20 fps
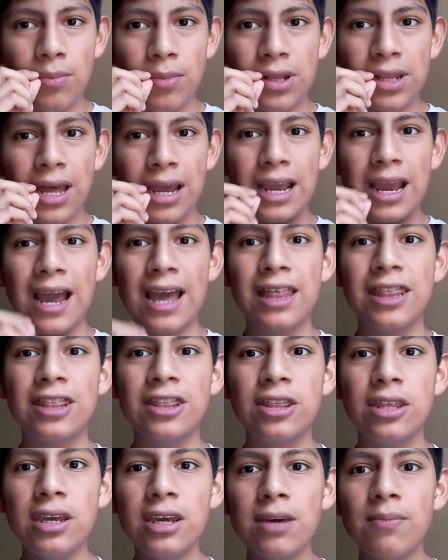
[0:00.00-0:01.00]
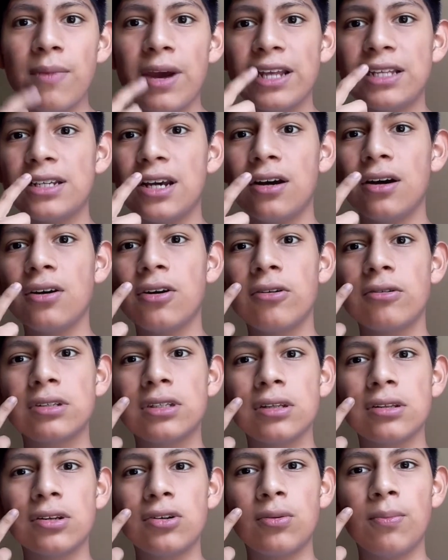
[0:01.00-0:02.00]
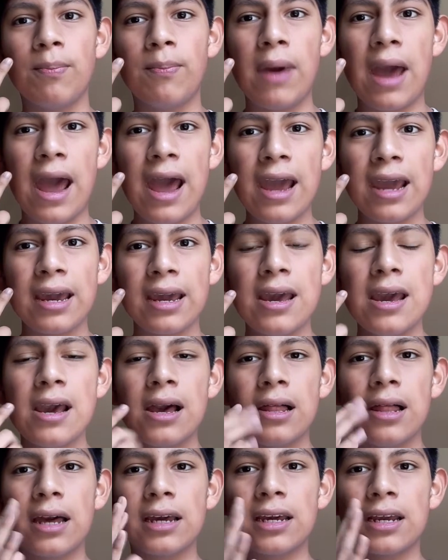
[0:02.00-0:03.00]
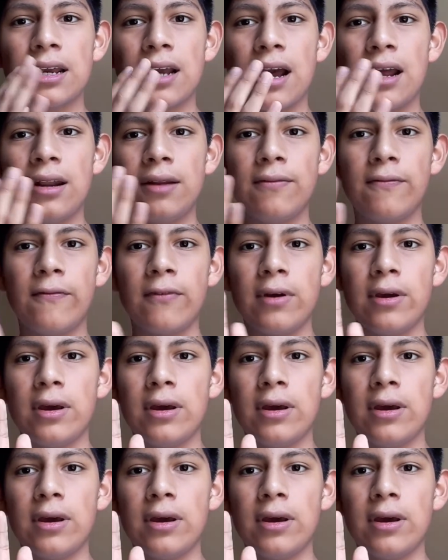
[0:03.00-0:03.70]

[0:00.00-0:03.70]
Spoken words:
but like I think my tongue goes a little back, like it kind of,